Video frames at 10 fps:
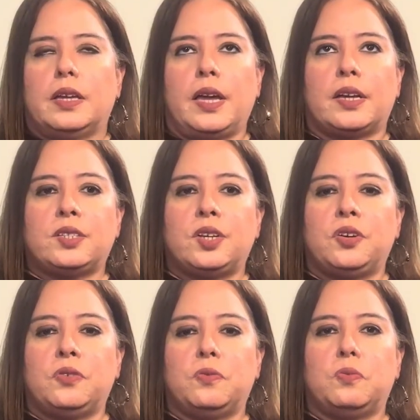Yeah,
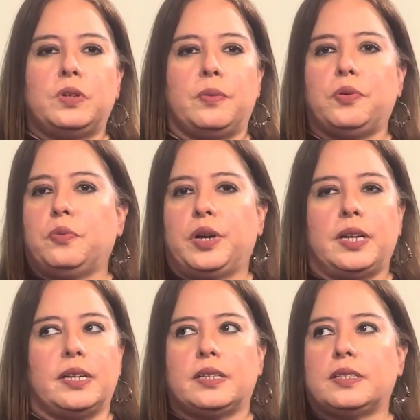so number
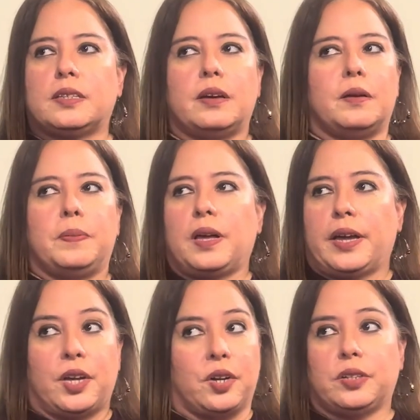one is
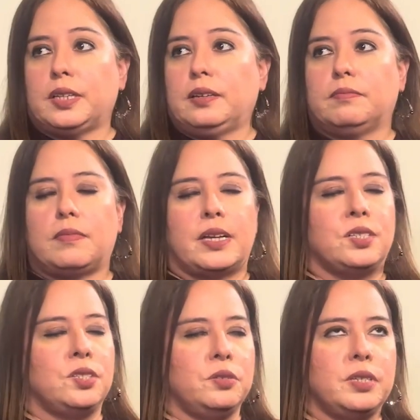applying early
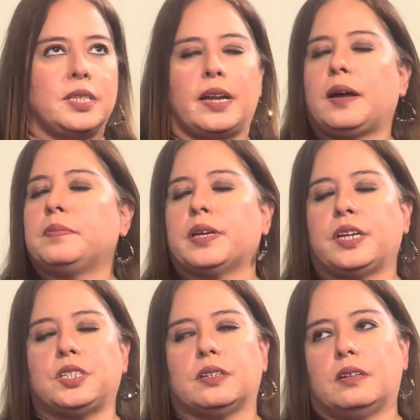as soon as that
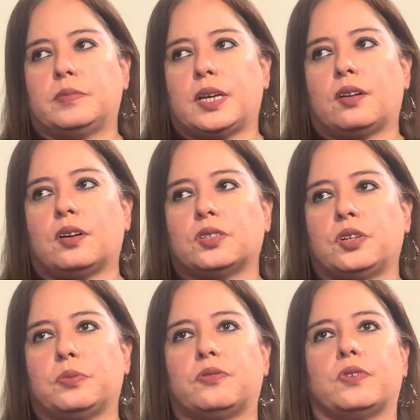application comes out
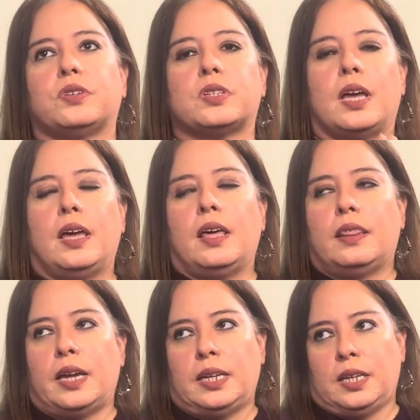October 1st,
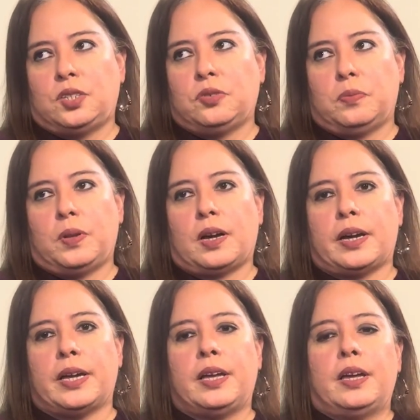they need to
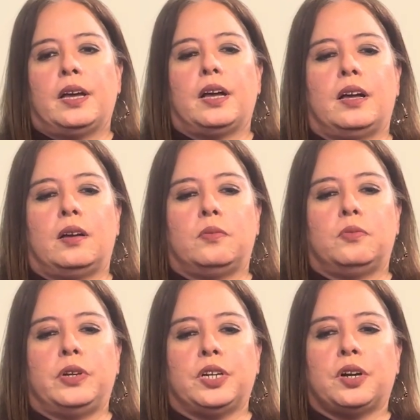apply.
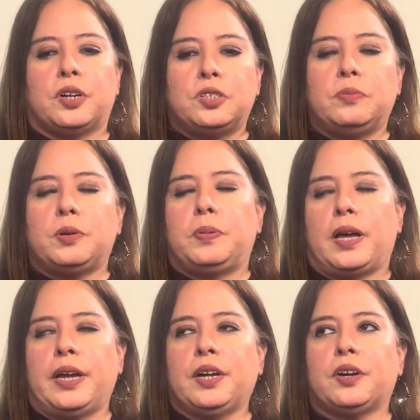Um, we encourage them
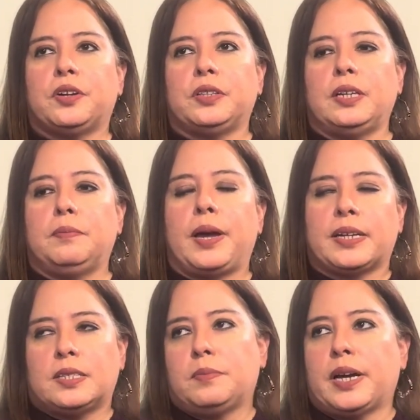applying early
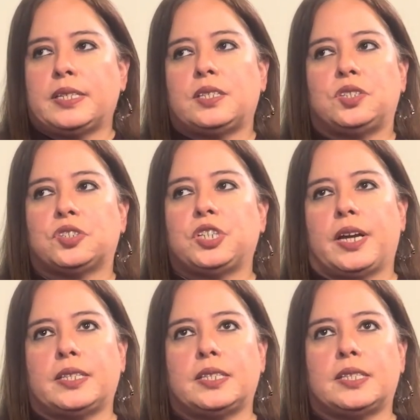maximizes your
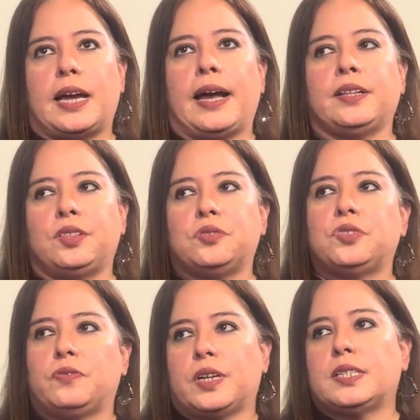chances at
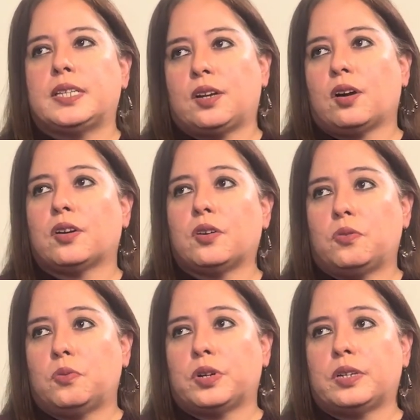those funds that are
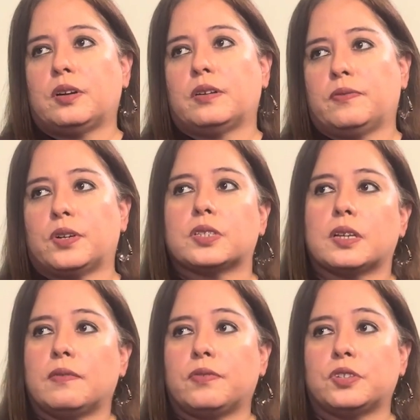awarded on a first
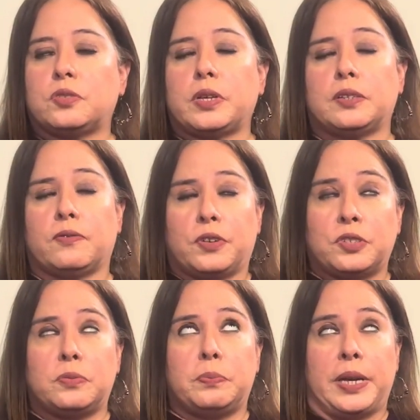come first ba-
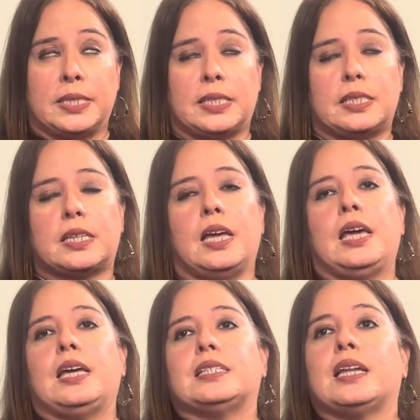first basis.
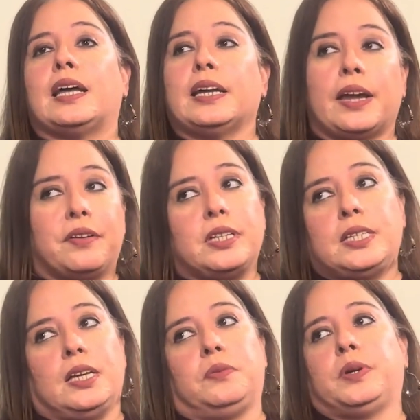It's not a
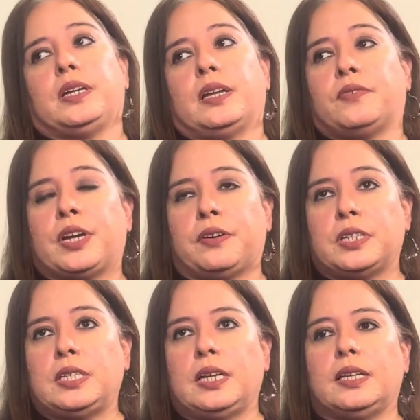guarantee. We can never
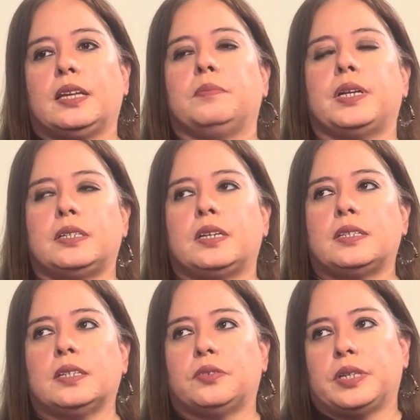guarantee anything, but it
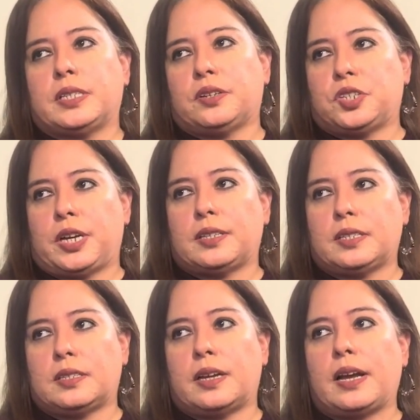does increase their
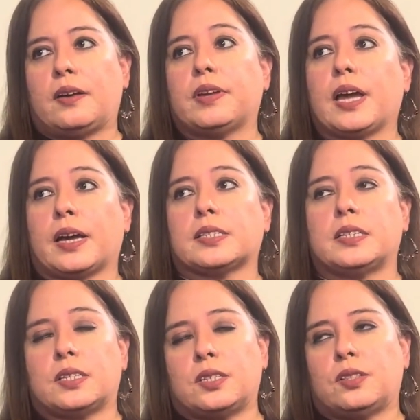chances at having
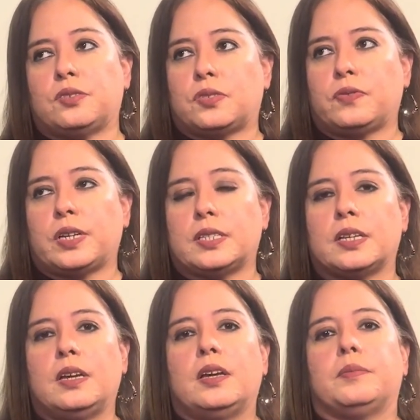access to those funds